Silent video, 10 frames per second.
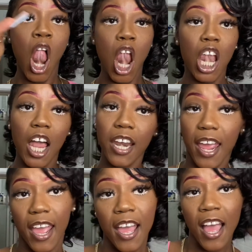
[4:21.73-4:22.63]
love
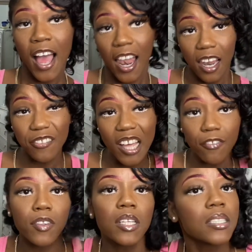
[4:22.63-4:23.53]
that. I love that
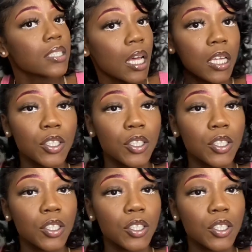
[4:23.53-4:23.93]
for the sun.